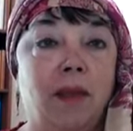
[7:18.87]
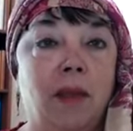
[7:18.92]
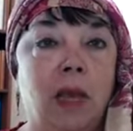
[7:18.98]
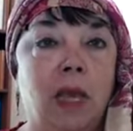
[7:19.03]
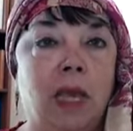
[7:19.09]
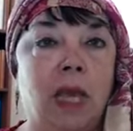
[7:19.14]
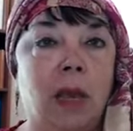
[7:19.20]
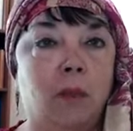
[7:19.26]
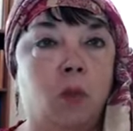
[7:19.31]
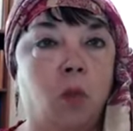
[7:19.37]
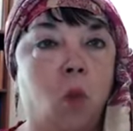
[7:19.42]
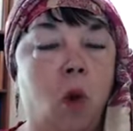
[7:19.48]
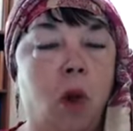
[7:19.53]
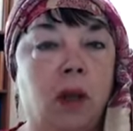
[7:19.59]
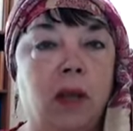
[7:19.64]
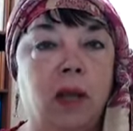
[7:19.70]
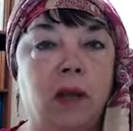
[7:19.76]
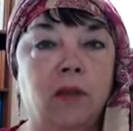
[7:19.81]
He kept
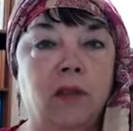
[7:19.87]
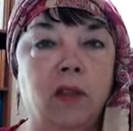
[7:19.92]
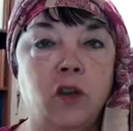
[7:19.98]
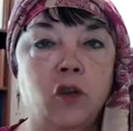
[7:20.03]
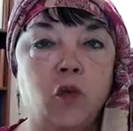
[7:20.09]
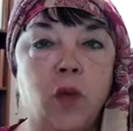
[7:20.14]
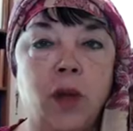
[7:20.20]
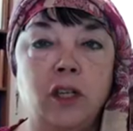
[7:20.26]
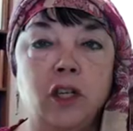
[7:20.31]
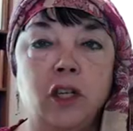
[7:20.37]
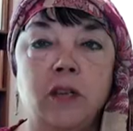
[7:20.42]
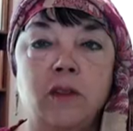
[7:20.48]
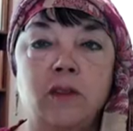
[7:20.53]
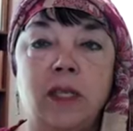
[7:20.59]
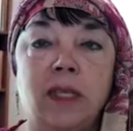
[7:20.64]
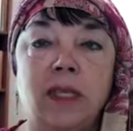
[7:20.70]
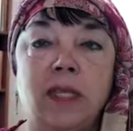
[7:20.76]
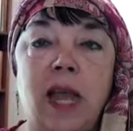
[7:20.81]
walking in the direction of
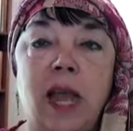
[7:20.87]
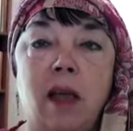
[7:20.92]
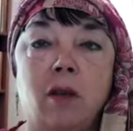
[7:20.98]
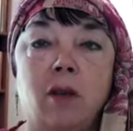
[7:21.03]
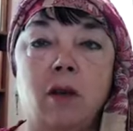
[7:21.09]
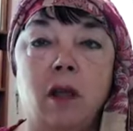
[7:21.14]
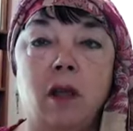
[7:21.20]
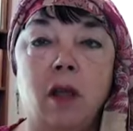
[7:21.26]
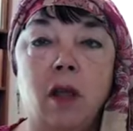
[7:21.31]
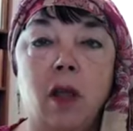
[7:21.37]
the sound.